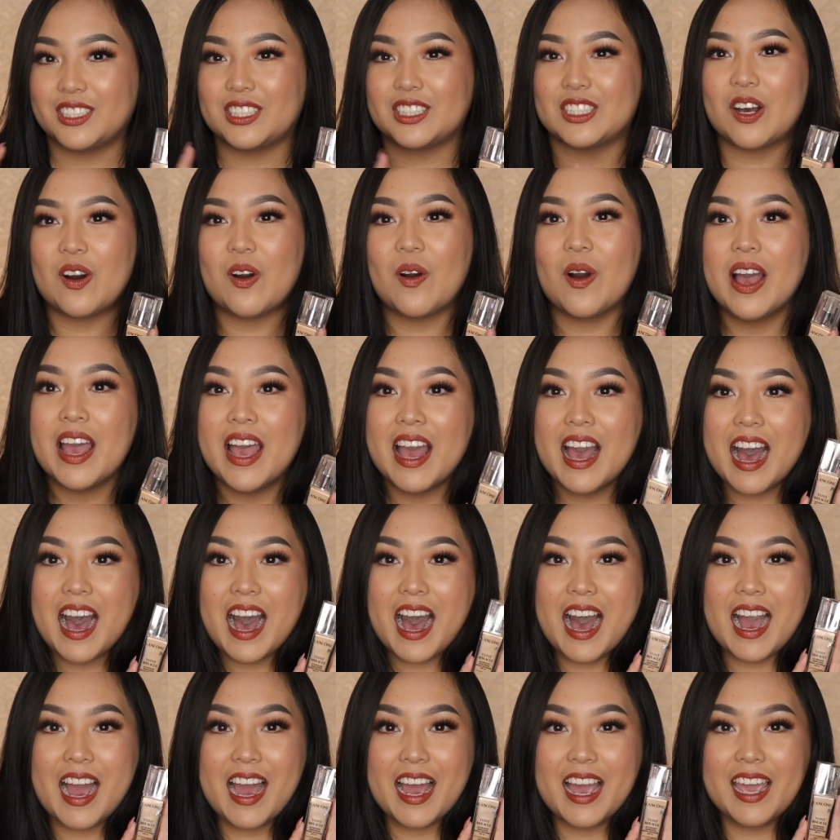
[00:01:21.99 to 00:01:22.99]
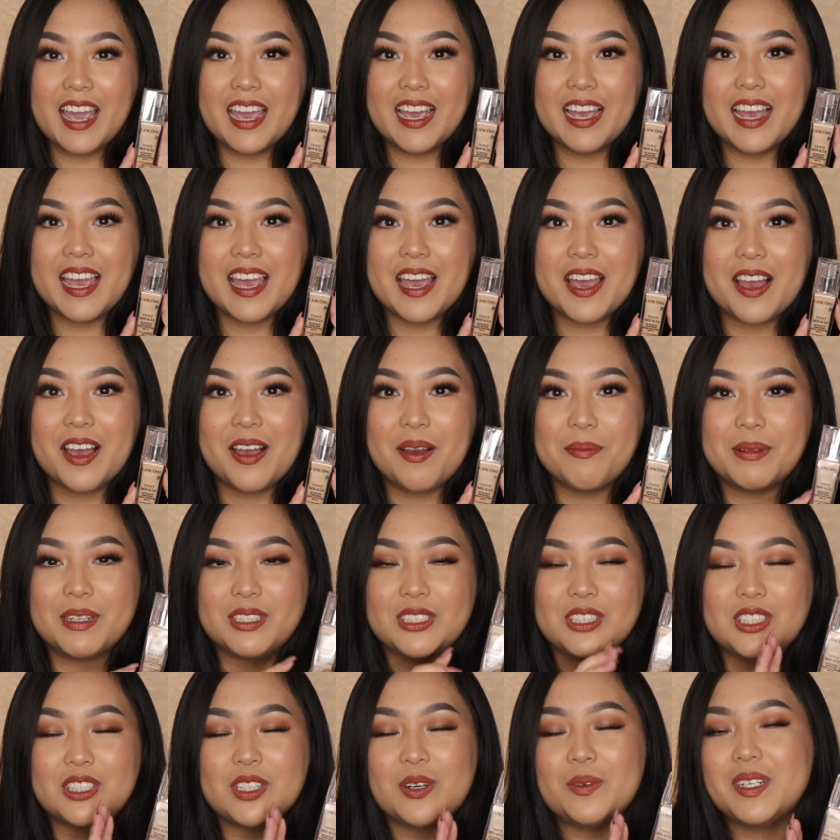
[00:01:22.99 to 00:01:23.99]
So I
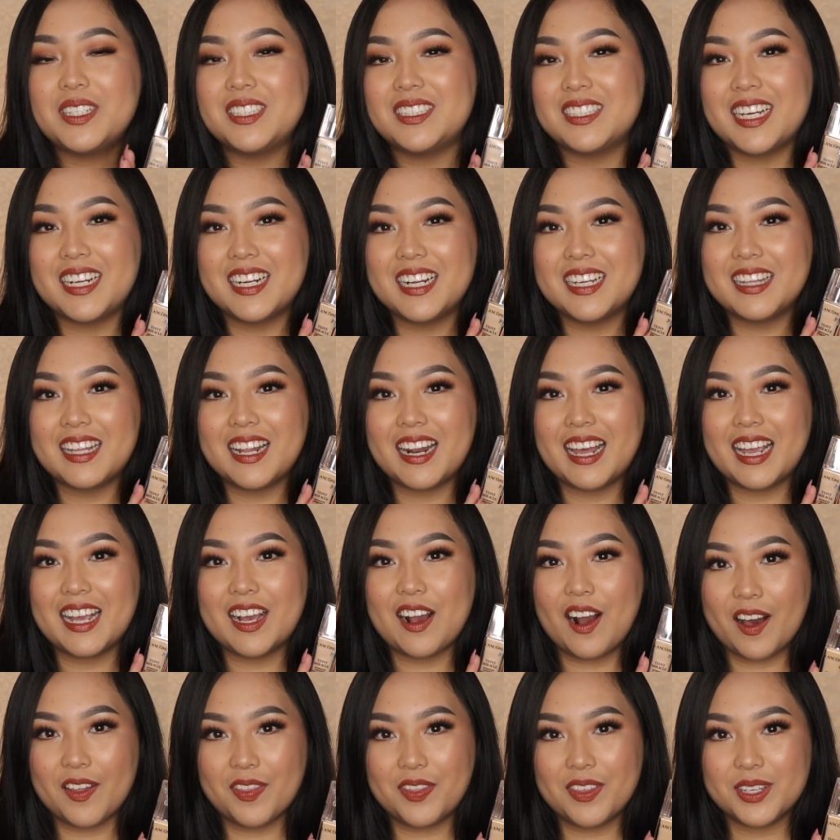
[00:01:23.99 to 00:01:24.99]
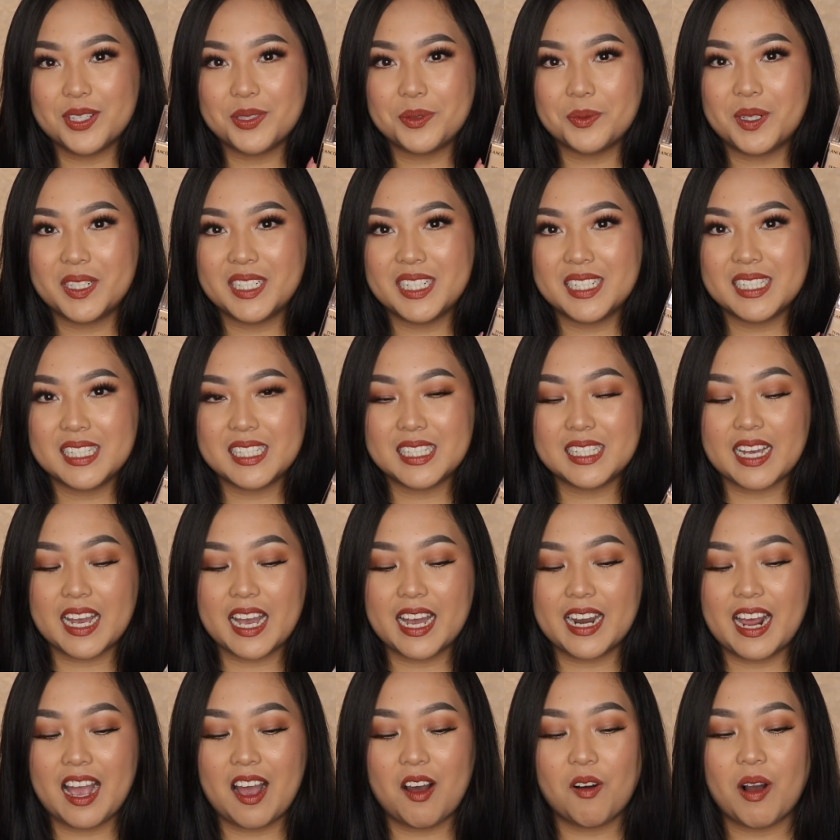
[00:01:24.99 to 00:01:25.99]
am so excited that I got this one
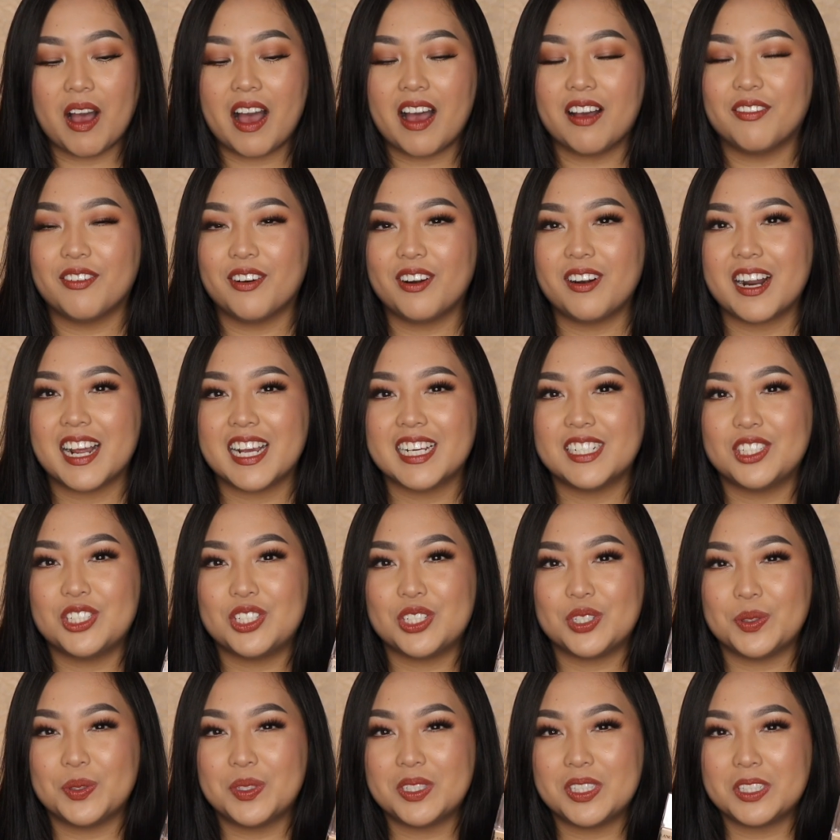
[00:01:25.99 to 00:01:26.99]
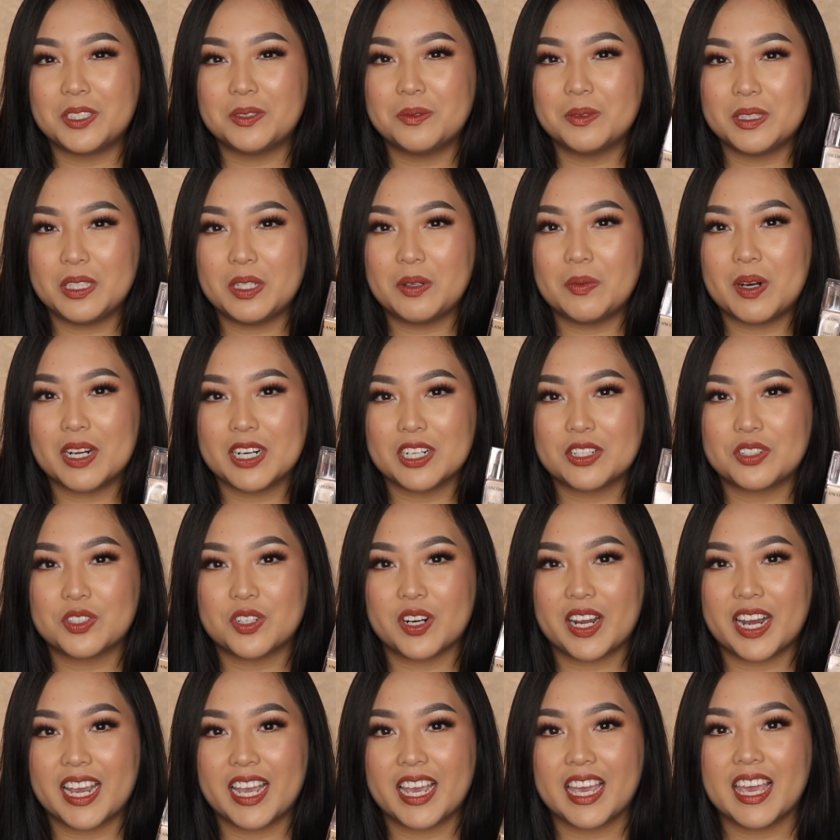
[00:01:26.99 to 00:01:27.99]
instead. However, I do still really want to
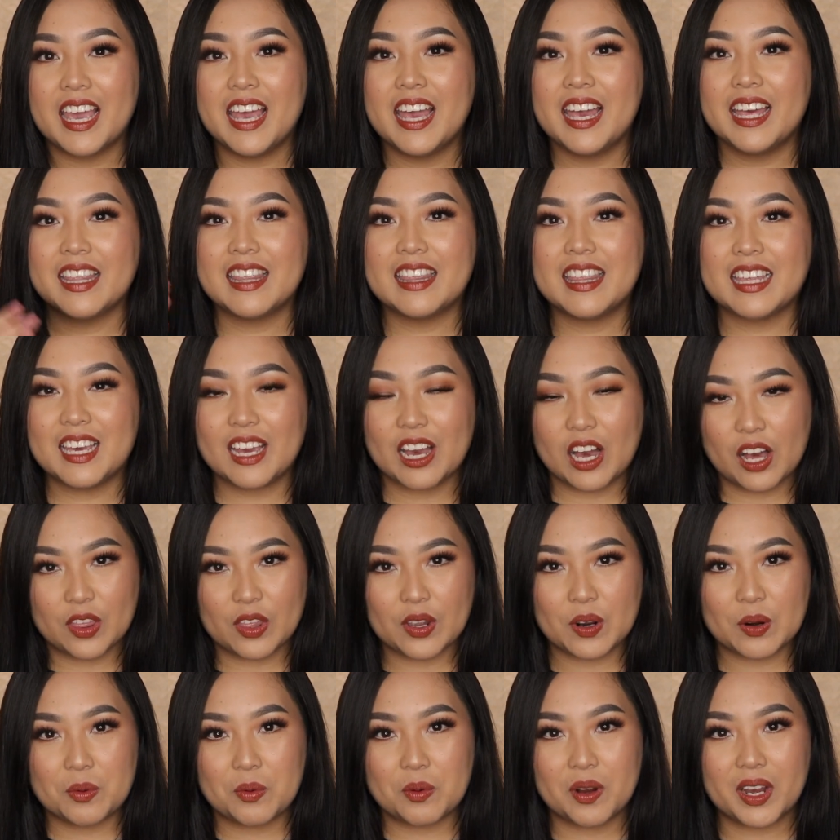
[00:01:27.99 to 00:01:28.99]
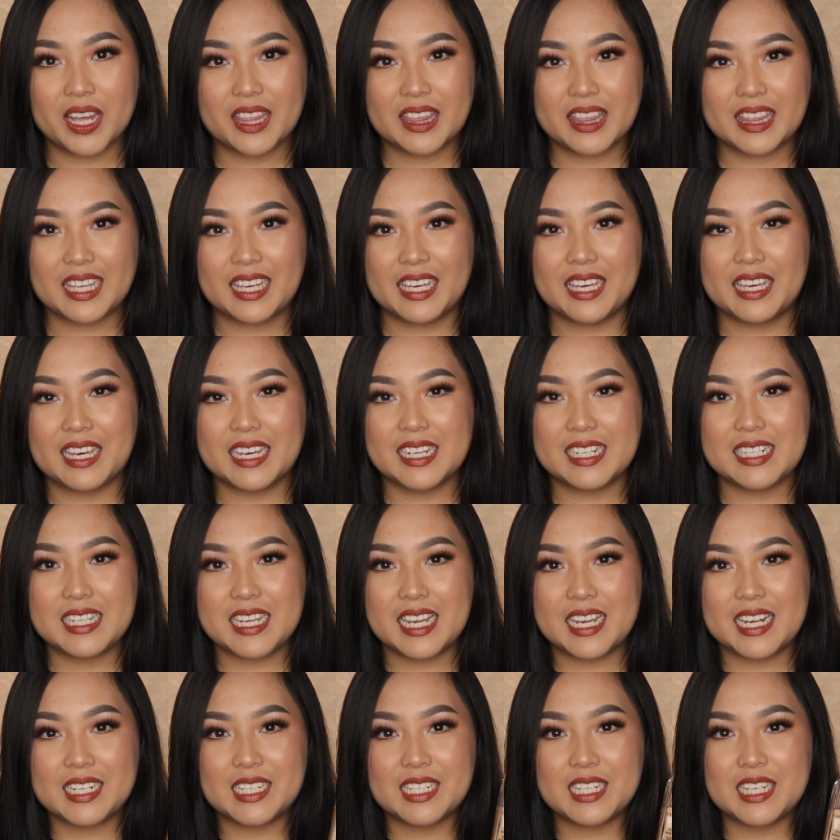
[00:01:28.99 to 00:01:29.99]
try the other one, the
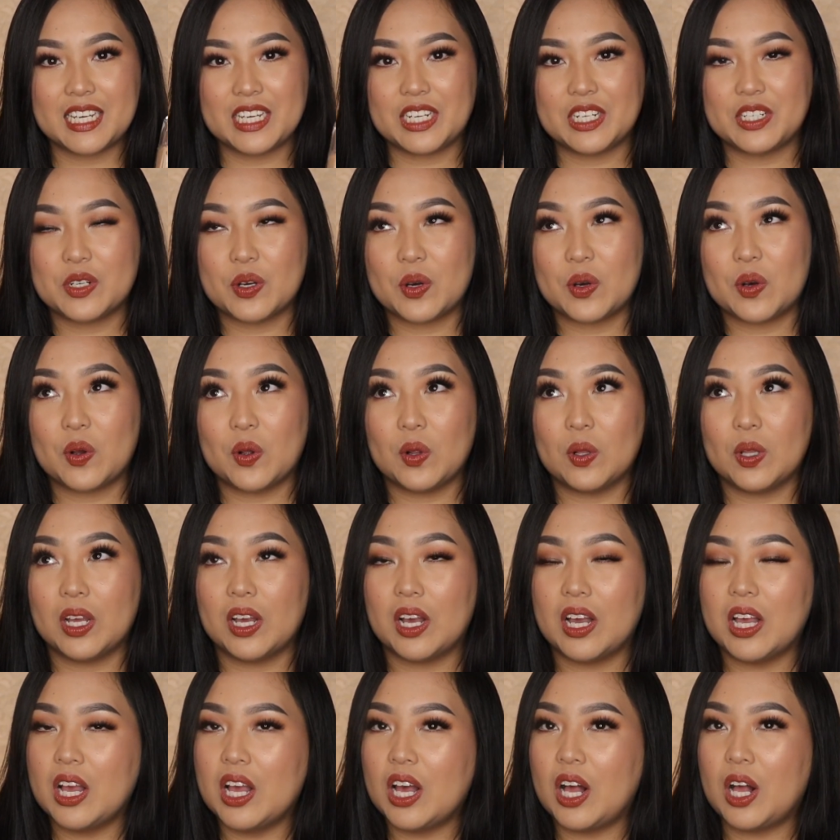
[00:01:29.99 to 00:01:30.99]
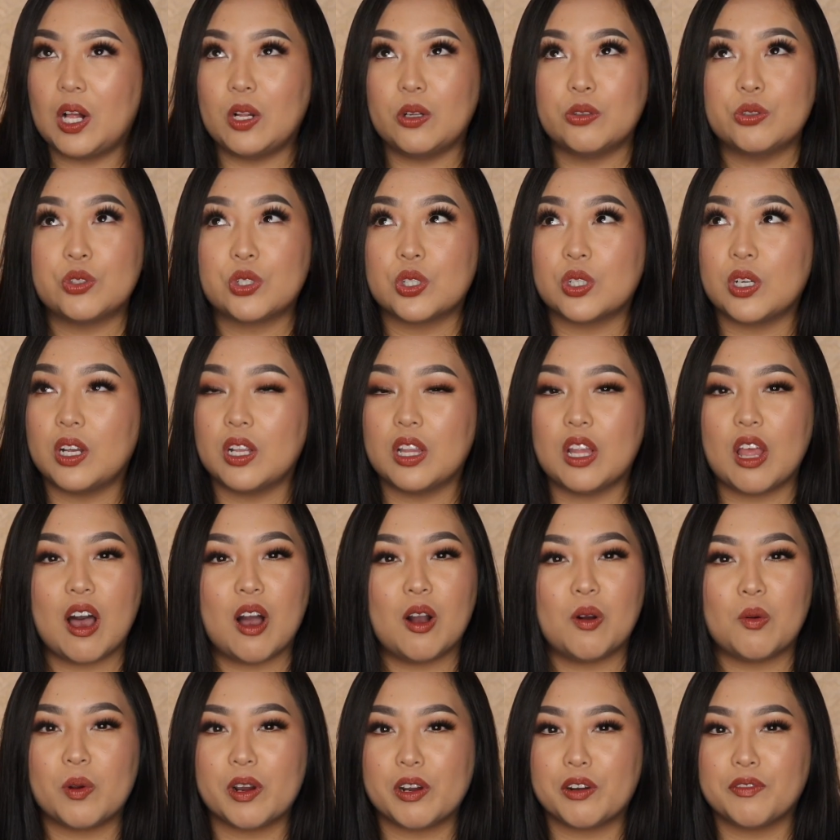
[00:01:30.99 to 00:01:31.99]
Teint Idole Ultra
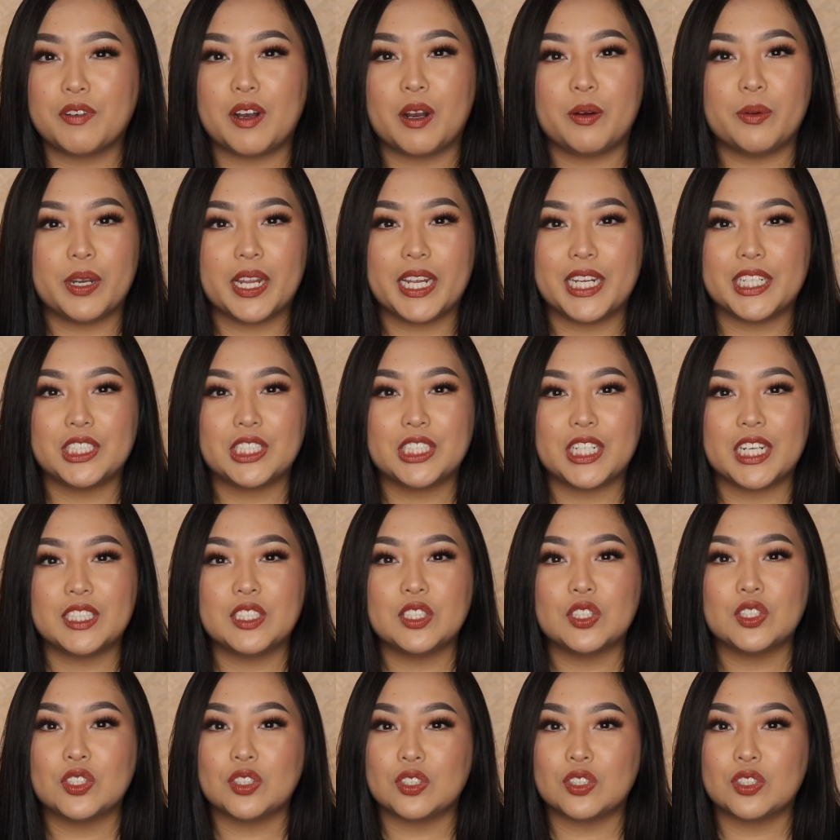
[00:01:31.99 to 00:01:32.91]
Longwear Foundation.